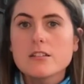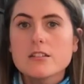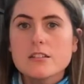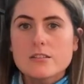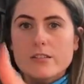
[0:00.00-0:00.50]

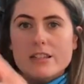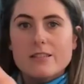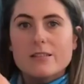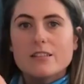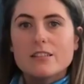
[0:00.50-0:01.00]
So
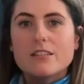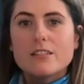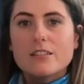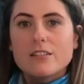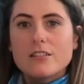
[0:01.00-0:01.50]
this,
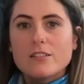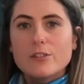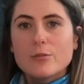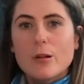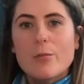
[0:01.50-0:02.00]

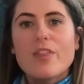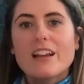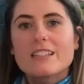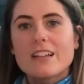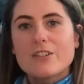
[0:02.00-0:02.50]
no problem.
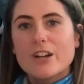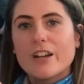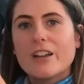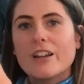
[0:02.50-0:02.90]
Thanks, Andrew.